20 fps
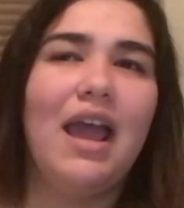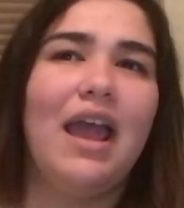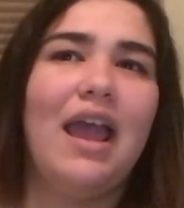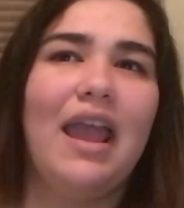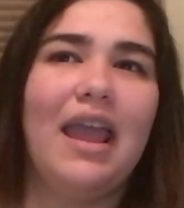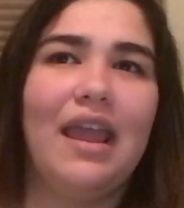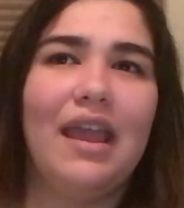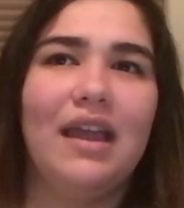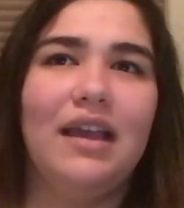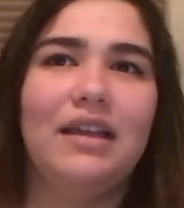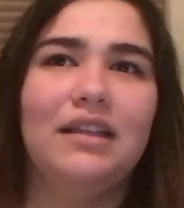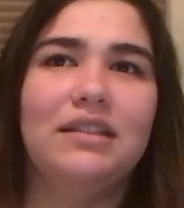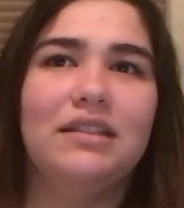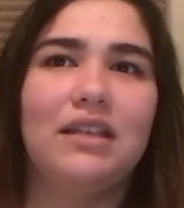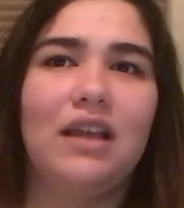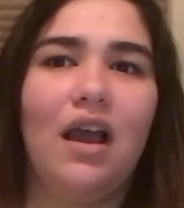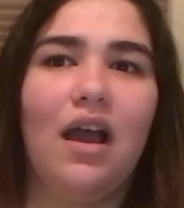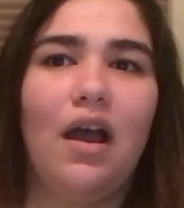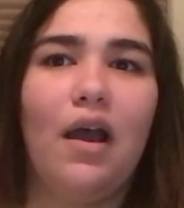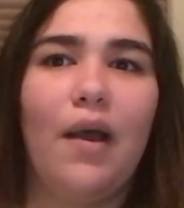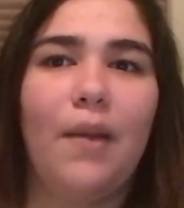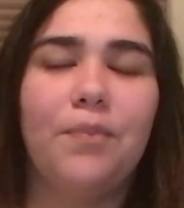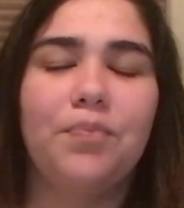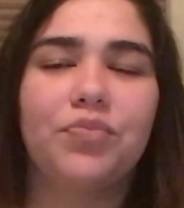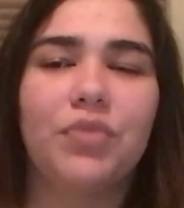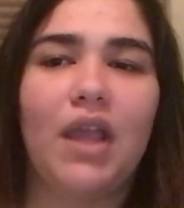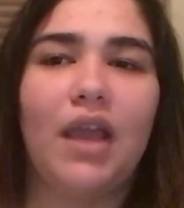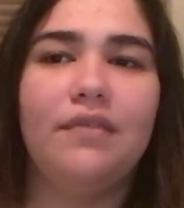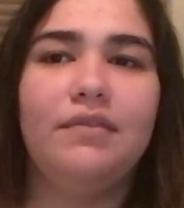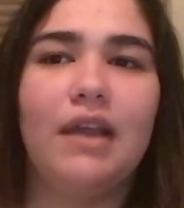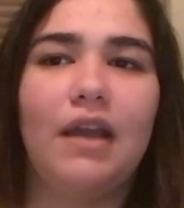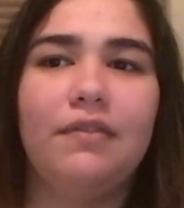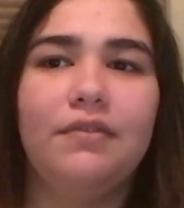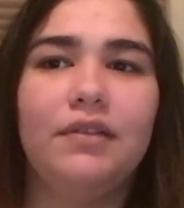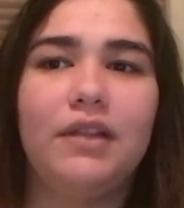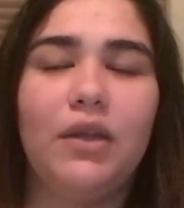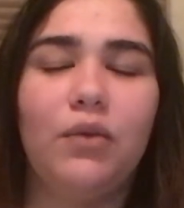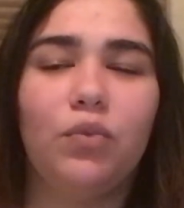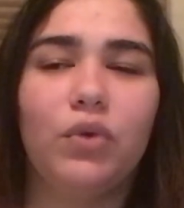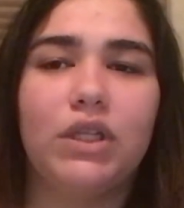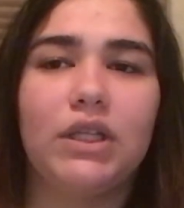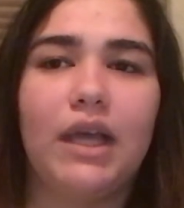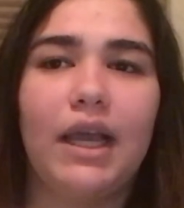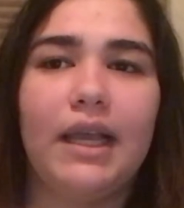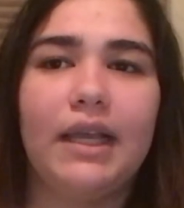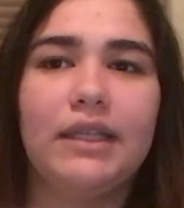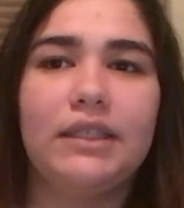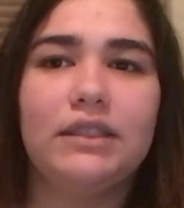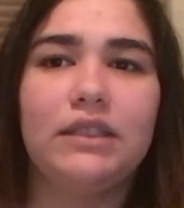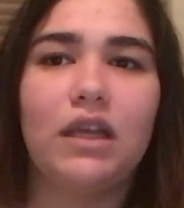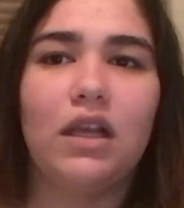And I've definitely realized